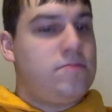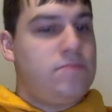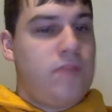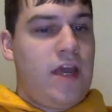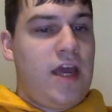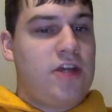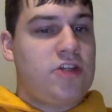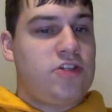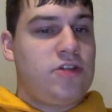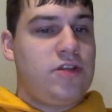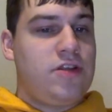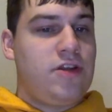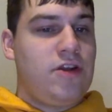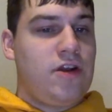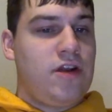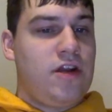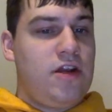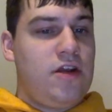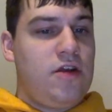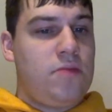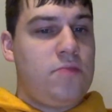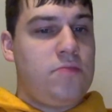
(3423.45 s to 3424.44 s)
actually, they're
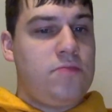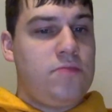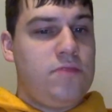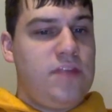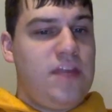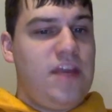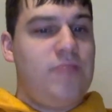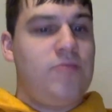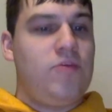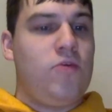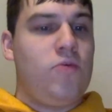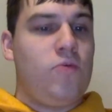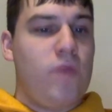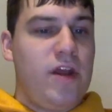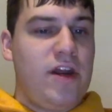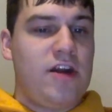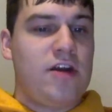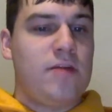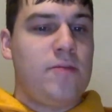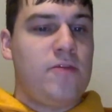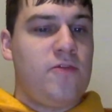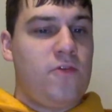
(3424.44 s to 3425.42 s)
going to name their
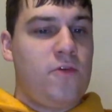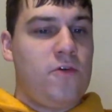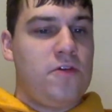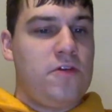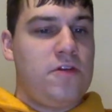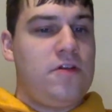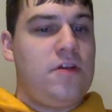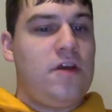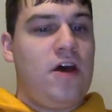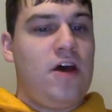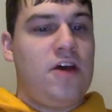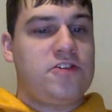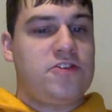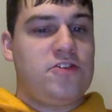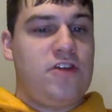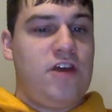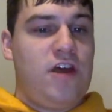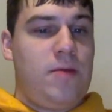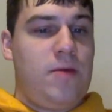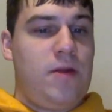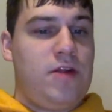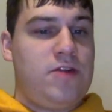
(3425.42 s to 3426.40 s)
winner before the Oscar
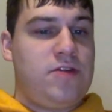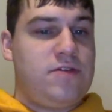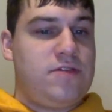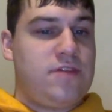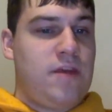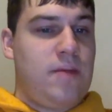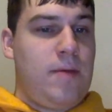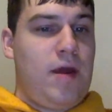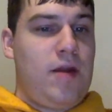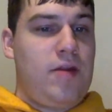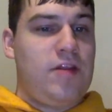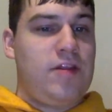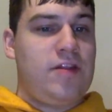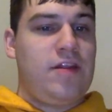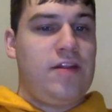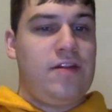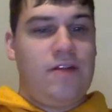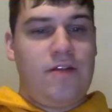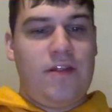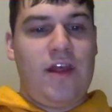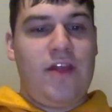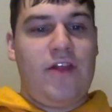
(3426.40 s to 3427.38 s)
nominations come out. I think they
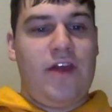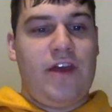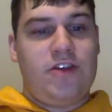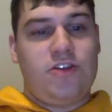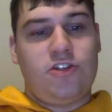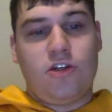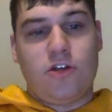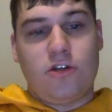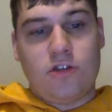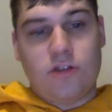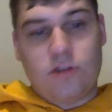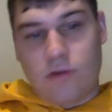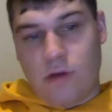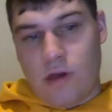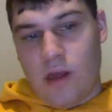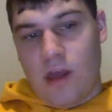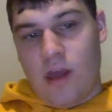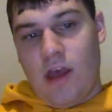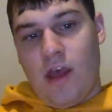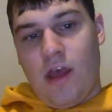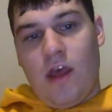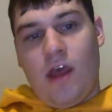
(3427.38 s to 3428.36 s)
did that last year, too.
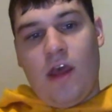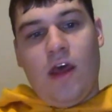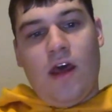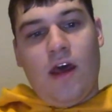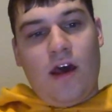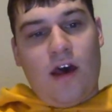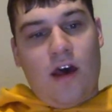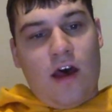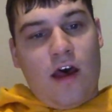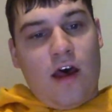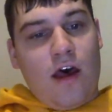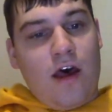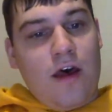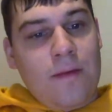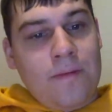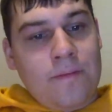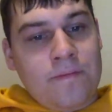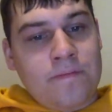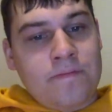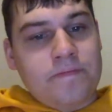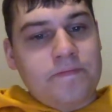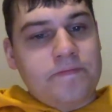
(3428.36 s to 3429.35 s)

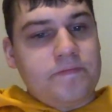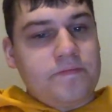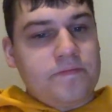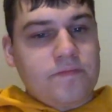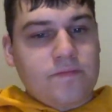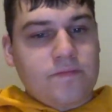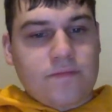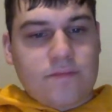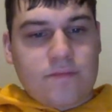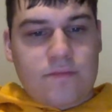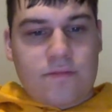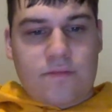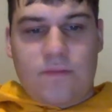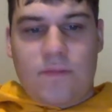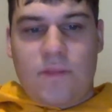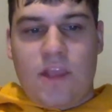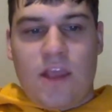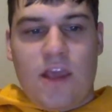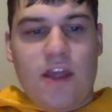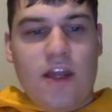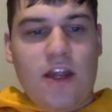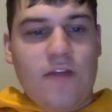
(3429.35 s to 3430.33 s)
And
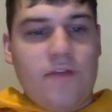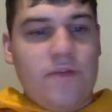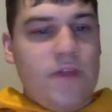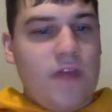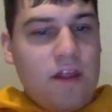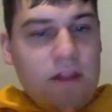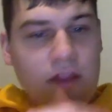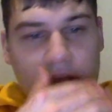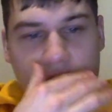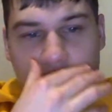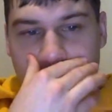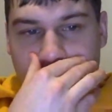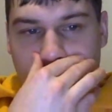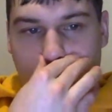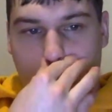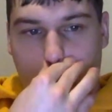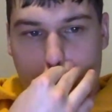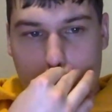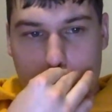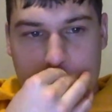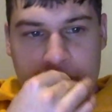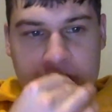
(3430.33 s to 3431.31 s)
then, of
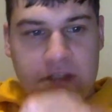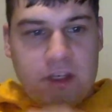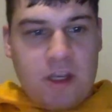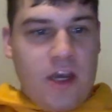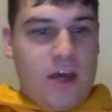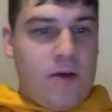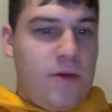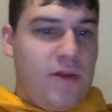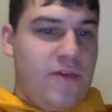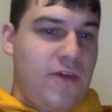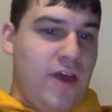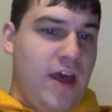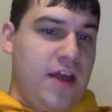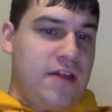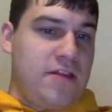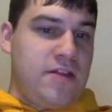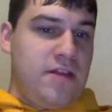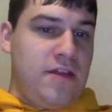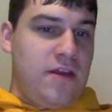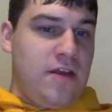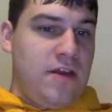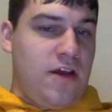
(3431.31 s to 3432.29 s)
course, we've
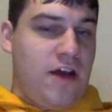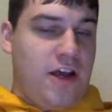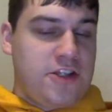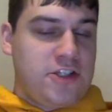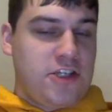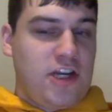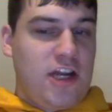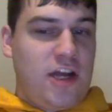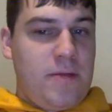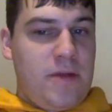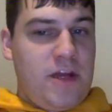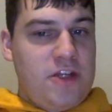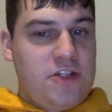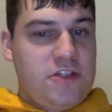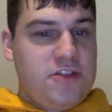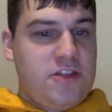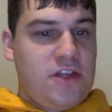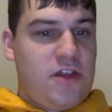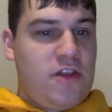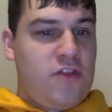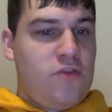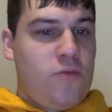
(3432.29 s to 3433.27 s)
got the Oscar nominations
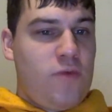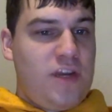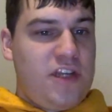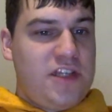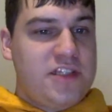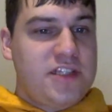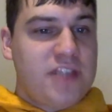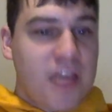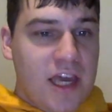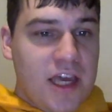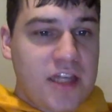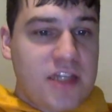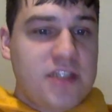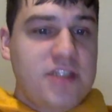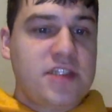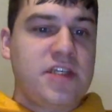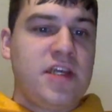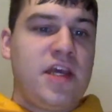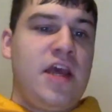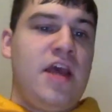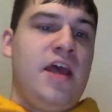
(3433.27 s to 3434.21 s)
on the 22nd,